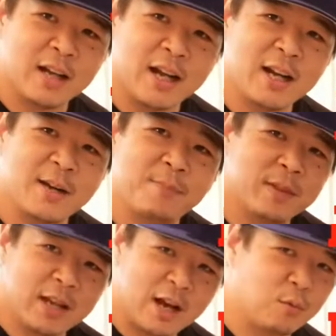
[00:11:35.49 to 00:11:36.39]

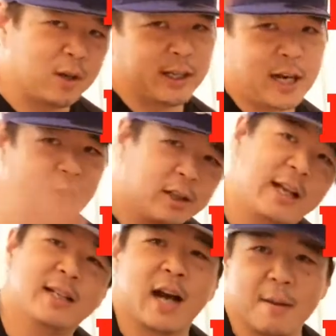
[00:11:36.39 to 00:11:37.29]
I don't want to
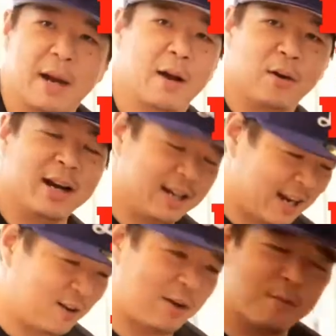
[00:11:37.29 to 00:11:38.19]
calculate Thai baht right now.